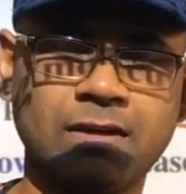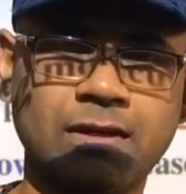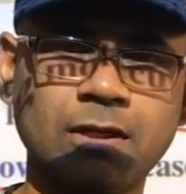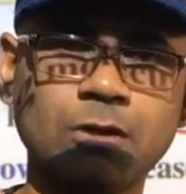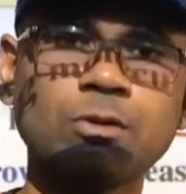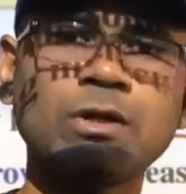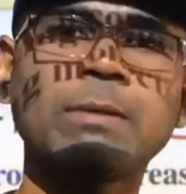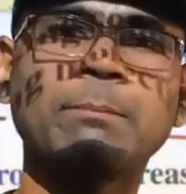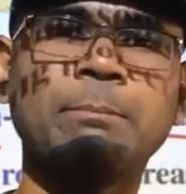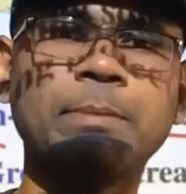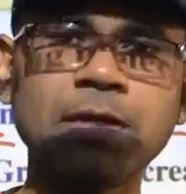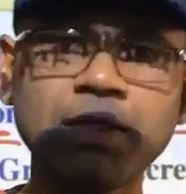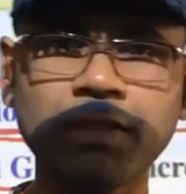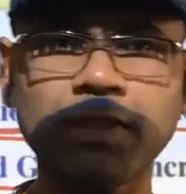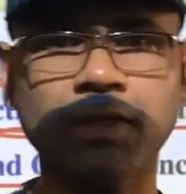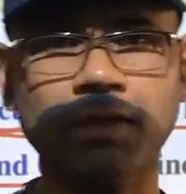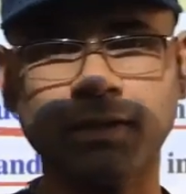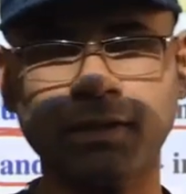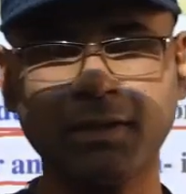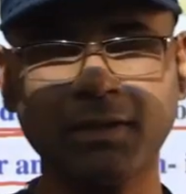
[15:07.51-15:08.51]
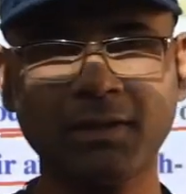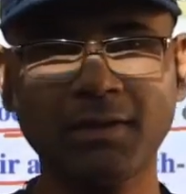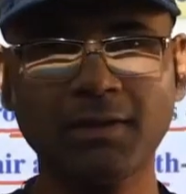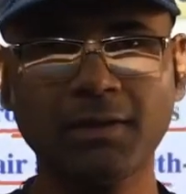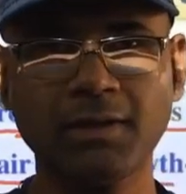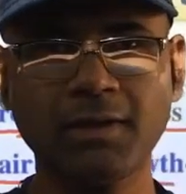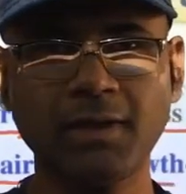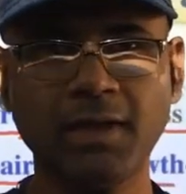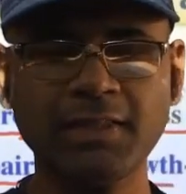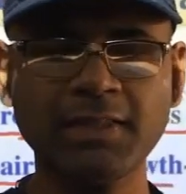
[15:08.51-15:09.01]
during
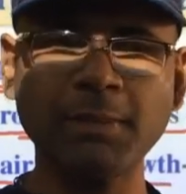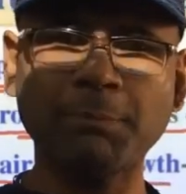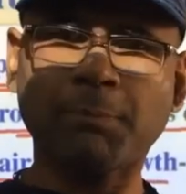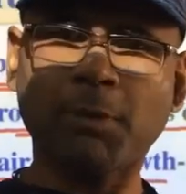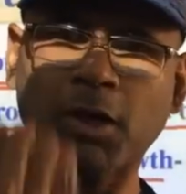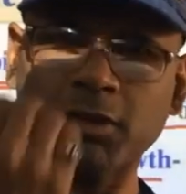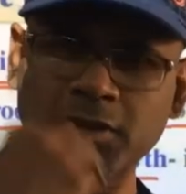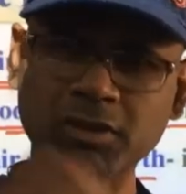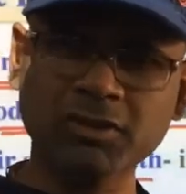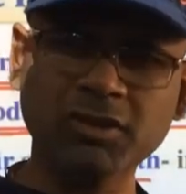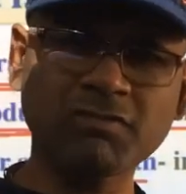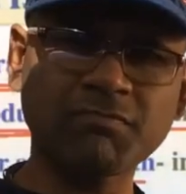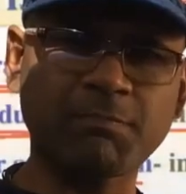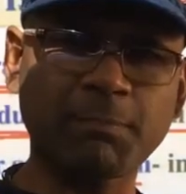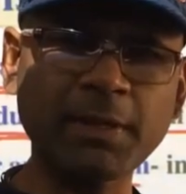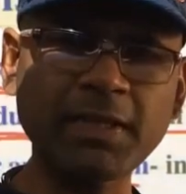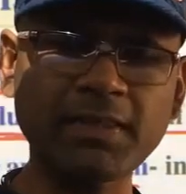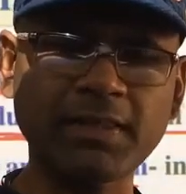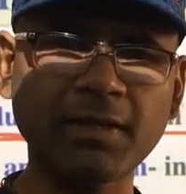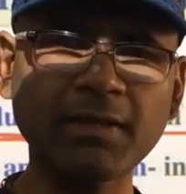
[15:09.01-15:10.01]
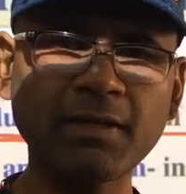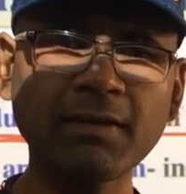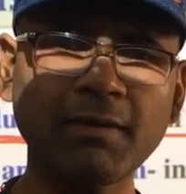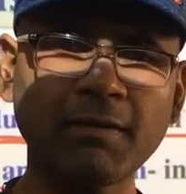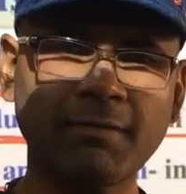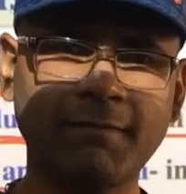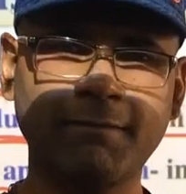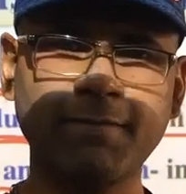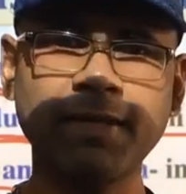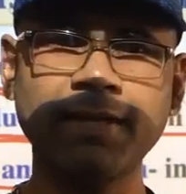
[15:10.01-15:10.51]
breathing, in the process of
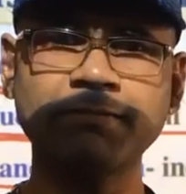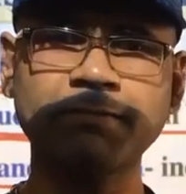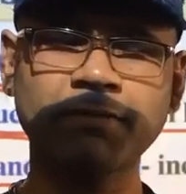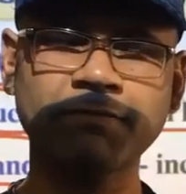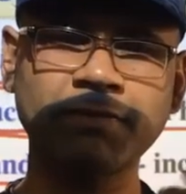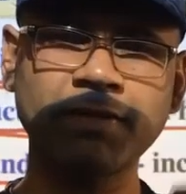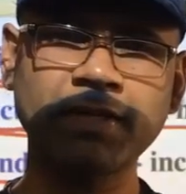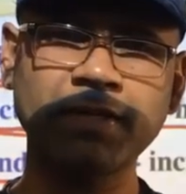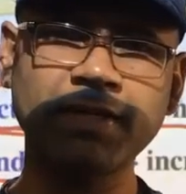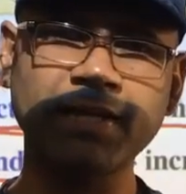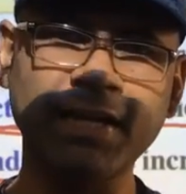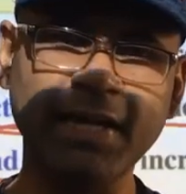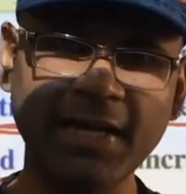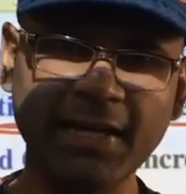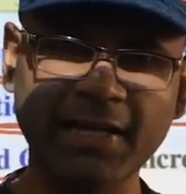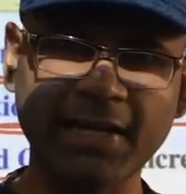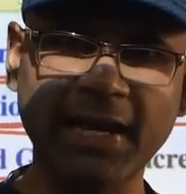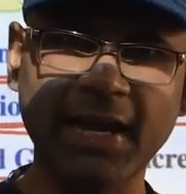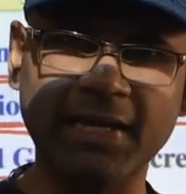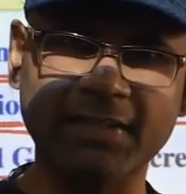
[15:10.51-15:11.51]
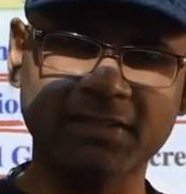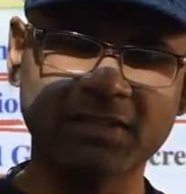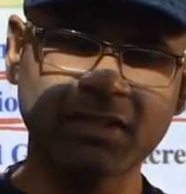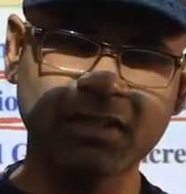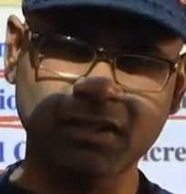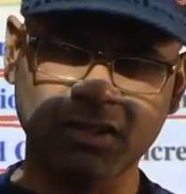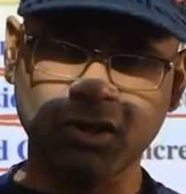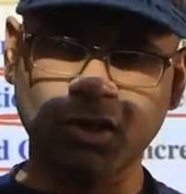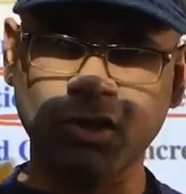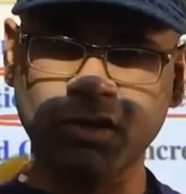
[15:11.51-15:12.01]
breathing, whenever we inhale gas,
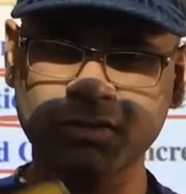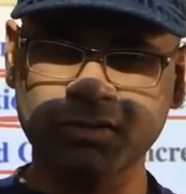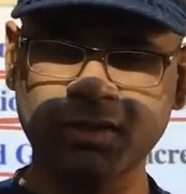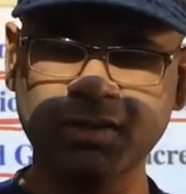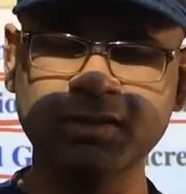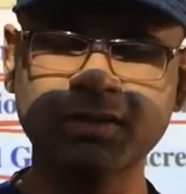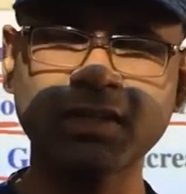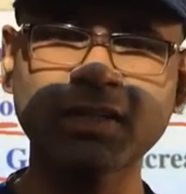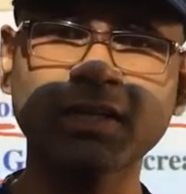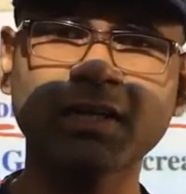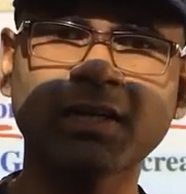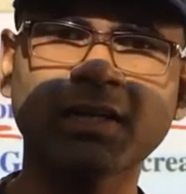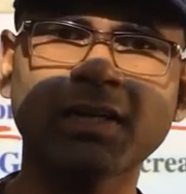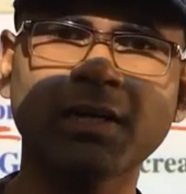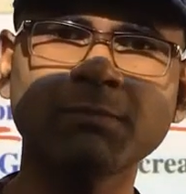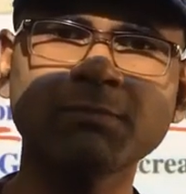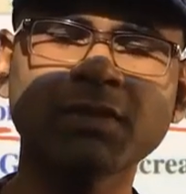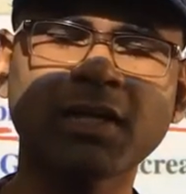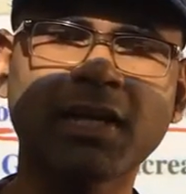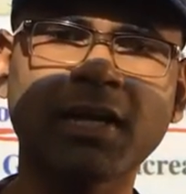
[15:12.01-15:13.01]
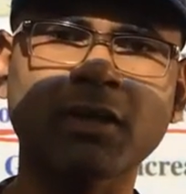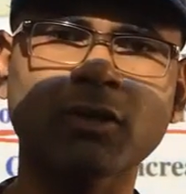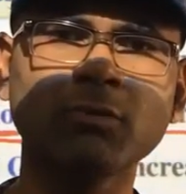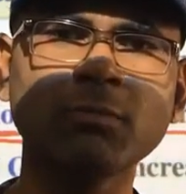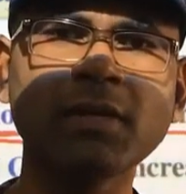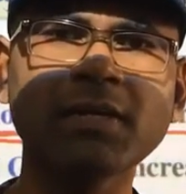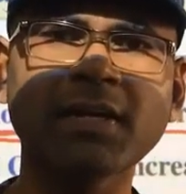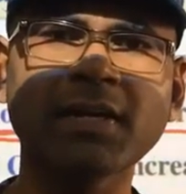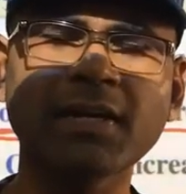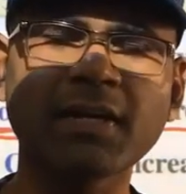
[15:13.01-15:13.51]
the oxygen comes and
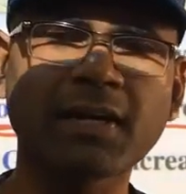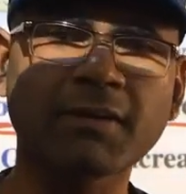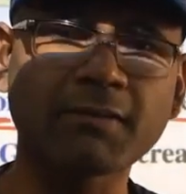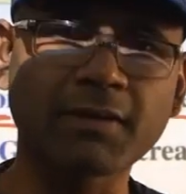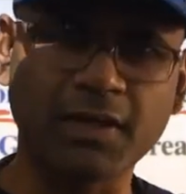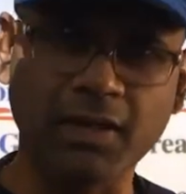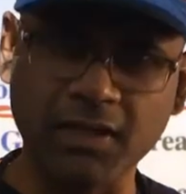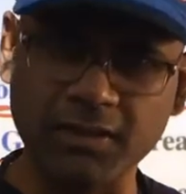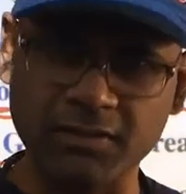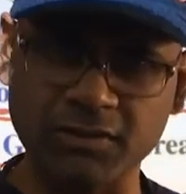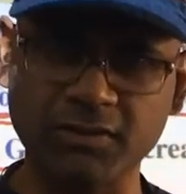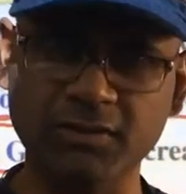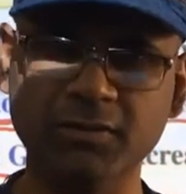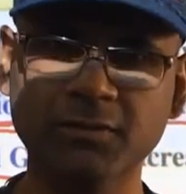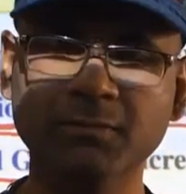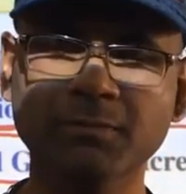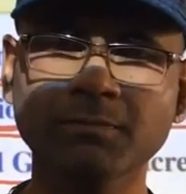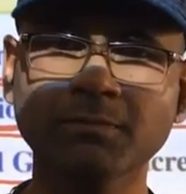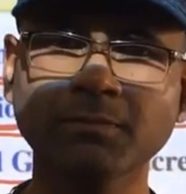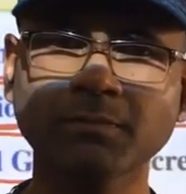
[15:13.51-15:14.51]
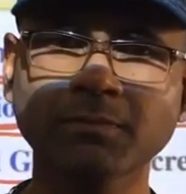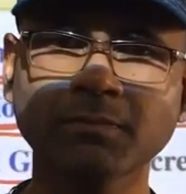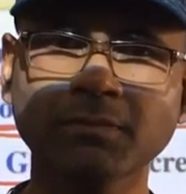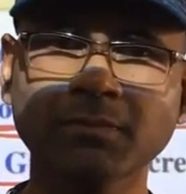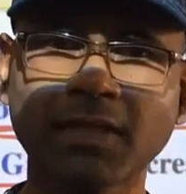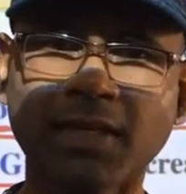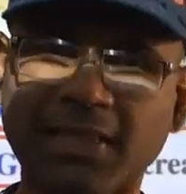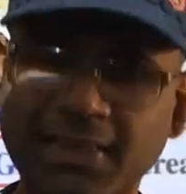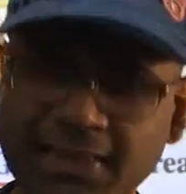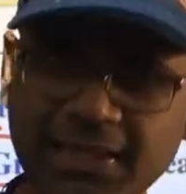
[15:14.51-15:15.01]
accumulated in our lungs,
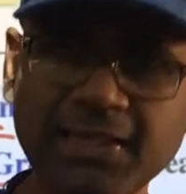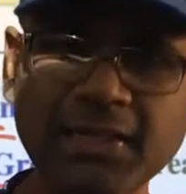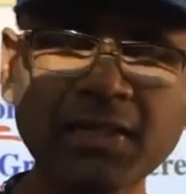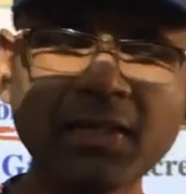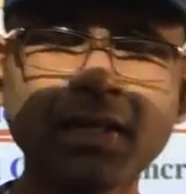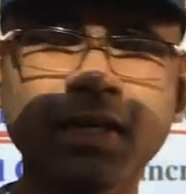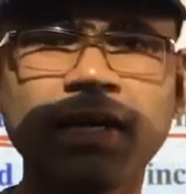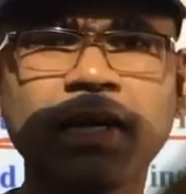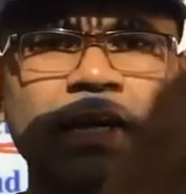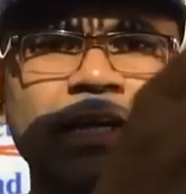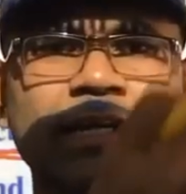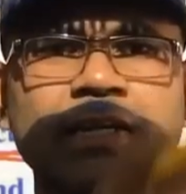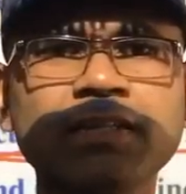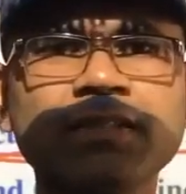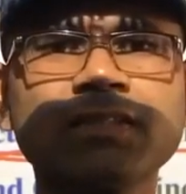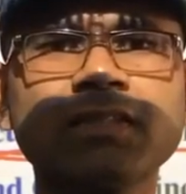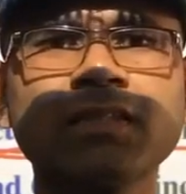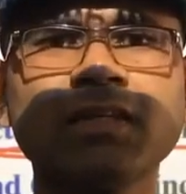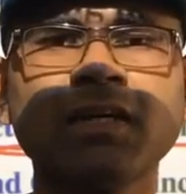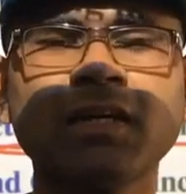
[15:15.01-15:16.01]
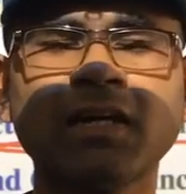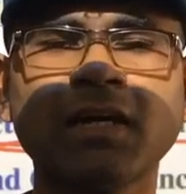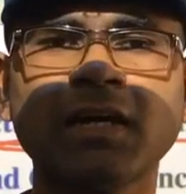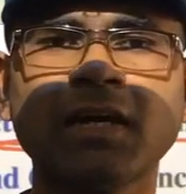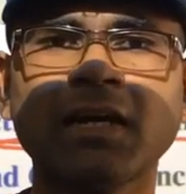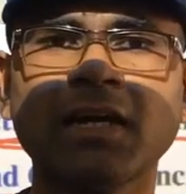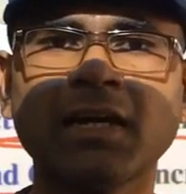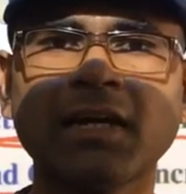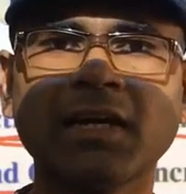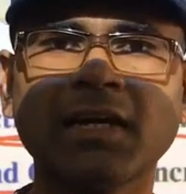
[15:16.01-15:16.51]
and then it is
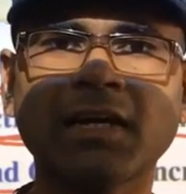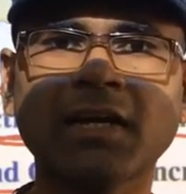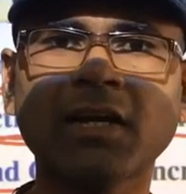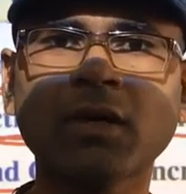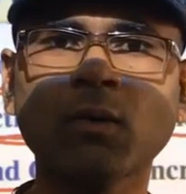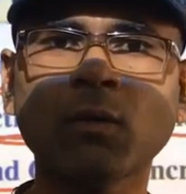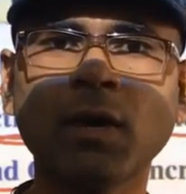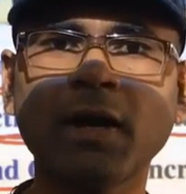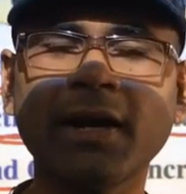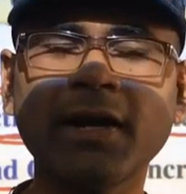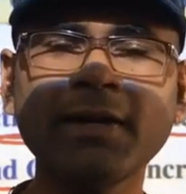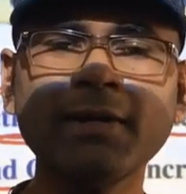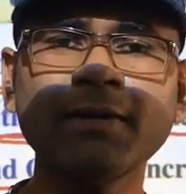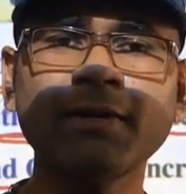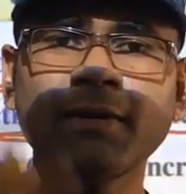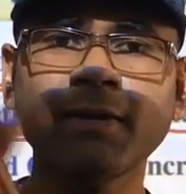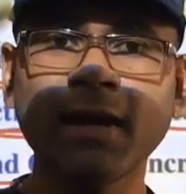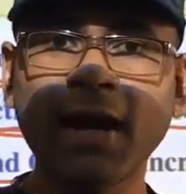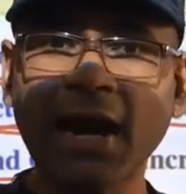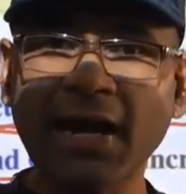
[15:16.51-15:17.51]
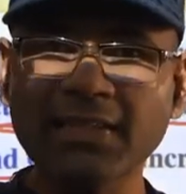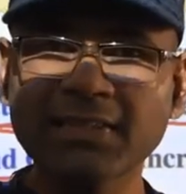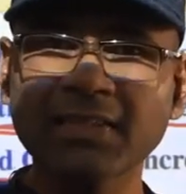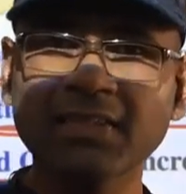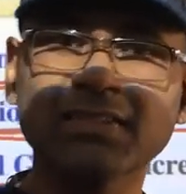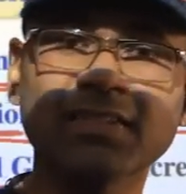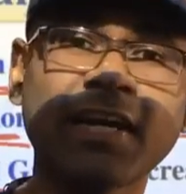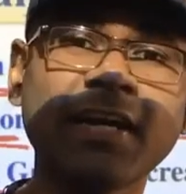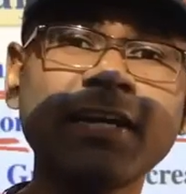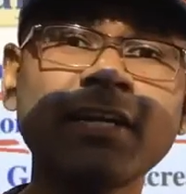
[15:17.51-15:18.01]
required at
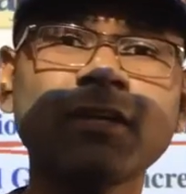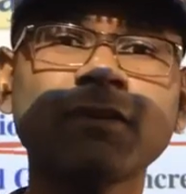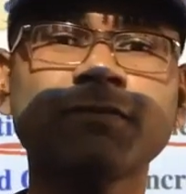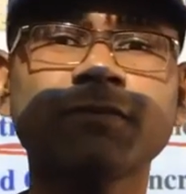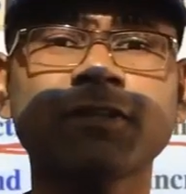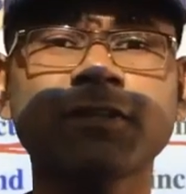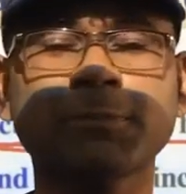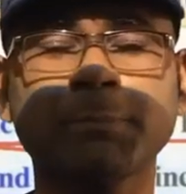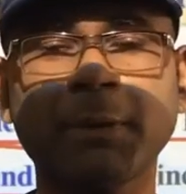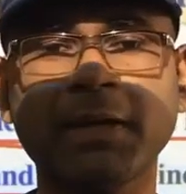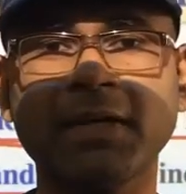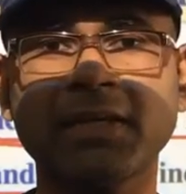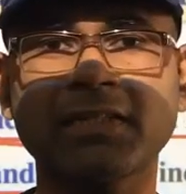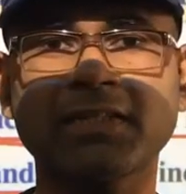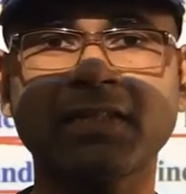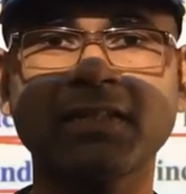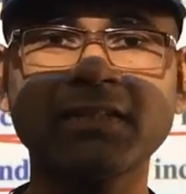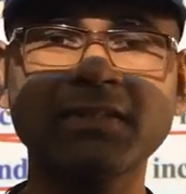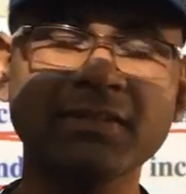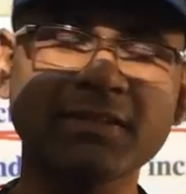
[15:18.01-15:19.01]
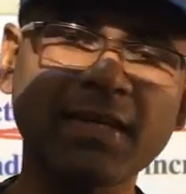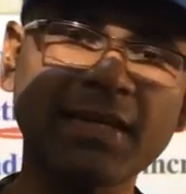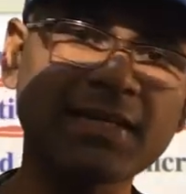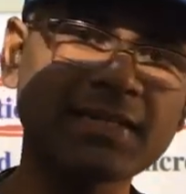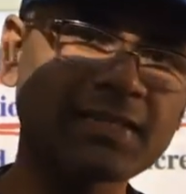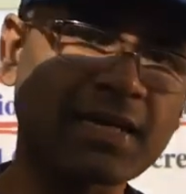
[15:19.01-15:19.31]
the site of respiration, that is